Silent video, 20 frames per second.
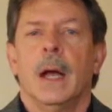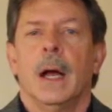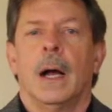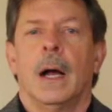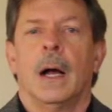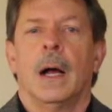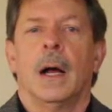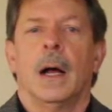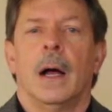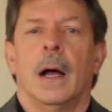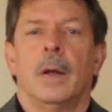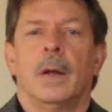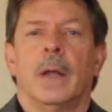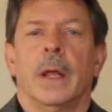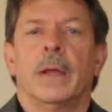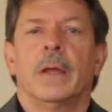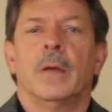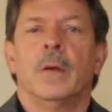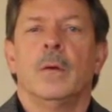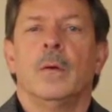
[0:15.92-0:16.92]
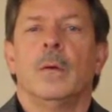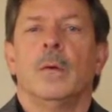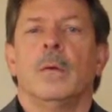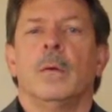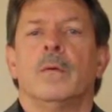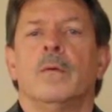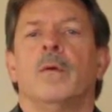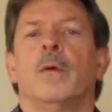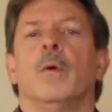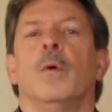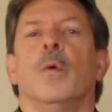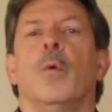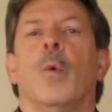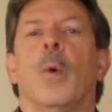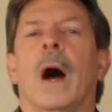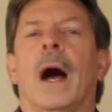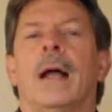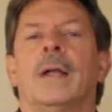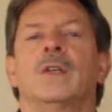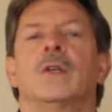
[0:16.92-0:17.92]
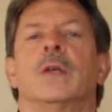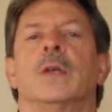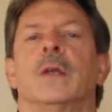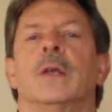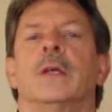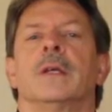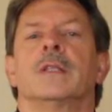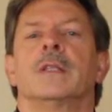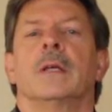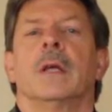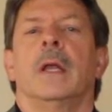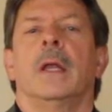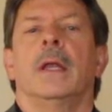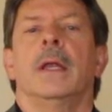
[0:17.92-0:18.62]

I'd like you to watch this